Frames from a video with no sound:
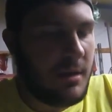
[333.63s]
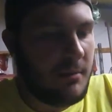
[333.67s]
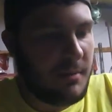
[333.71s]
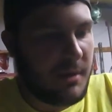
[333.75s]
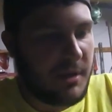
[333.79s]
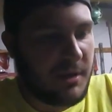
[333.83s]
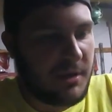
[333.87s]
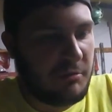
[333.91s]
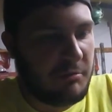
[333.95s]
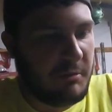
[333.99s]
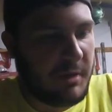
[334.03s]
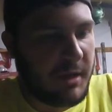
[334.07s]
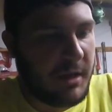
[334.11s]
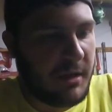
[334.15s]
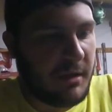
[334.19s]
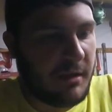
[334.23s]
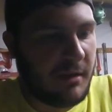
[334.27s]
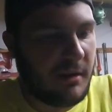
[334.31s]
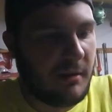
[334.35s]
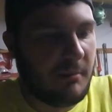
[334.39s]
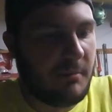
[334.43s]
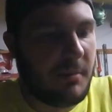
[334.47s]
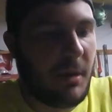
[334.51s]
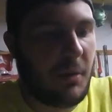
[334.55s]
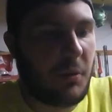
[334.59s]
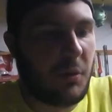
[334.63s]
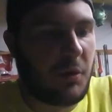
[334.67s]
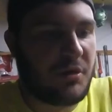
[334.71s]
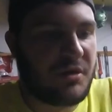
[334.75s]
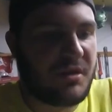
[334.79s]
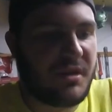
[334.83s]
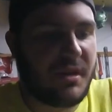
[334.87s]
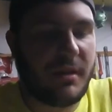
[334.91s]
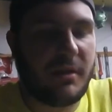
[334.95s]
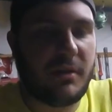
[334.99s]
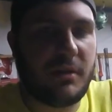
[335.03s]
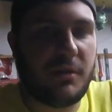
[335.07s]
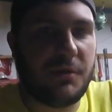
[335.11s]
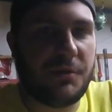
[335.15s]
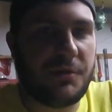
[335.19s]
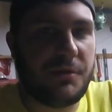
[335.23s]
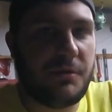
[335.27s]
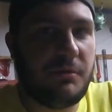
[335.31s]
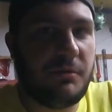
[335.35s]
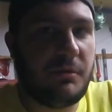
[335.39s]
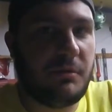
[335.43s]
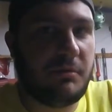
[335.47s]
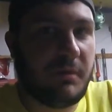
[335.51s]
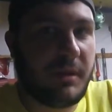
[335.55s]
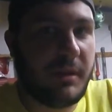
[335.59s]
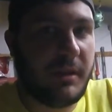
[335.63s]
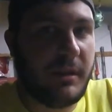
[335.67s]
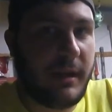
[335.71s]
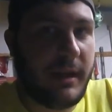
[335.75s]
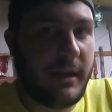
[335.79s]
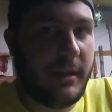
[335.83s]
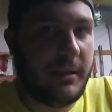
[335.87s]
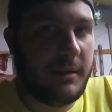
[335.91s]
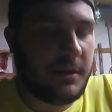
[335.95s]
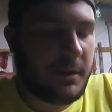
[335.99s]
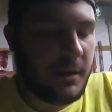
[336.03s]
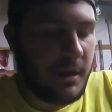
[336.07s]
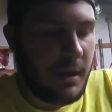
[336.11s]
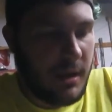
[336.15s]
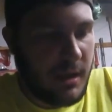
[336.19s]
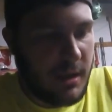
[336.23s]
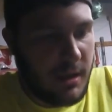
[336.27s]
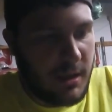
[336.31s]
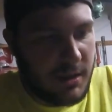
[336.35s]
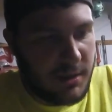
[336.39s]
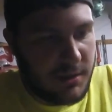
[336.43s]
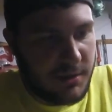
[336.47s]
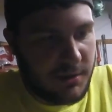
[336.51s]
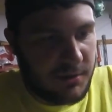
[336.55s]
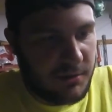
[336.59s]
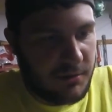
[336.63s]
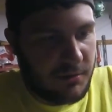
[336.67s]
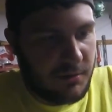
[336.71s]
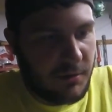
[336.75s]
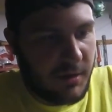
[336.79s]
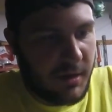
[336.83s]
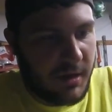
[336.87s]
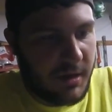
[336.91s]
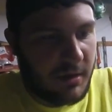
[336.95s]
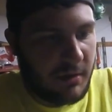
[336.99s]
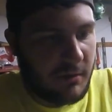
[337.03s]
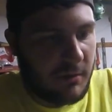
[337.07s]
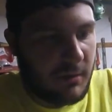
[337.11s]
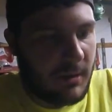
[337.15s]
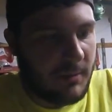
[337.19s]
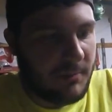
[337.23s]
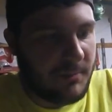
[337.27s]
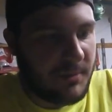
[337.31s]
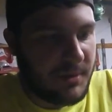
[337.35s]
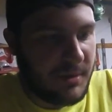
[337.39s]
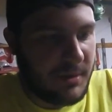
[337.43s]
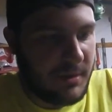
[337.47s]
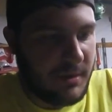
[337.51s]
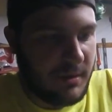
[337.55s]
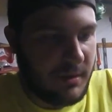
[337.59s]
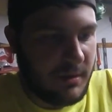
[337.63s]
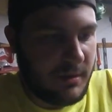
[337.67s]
between the power signal to the relay to interrupt